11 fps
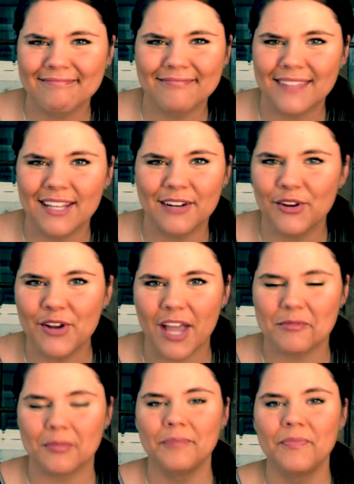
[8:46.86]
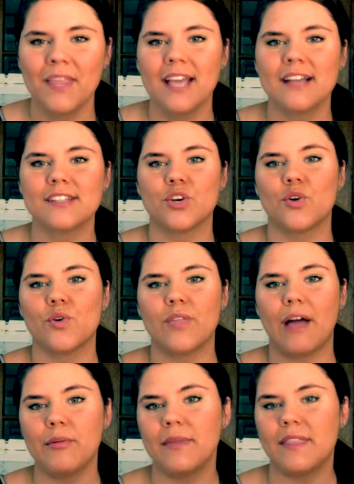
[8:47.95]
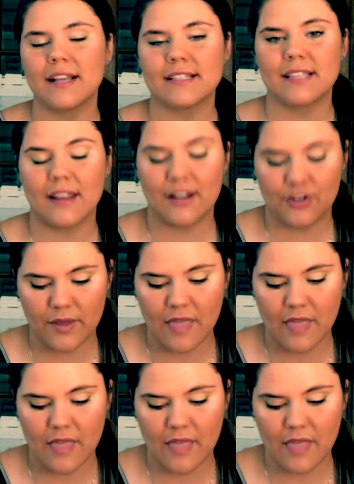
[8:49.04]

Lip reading: you know, you're capable. So that would be the next thing that I do.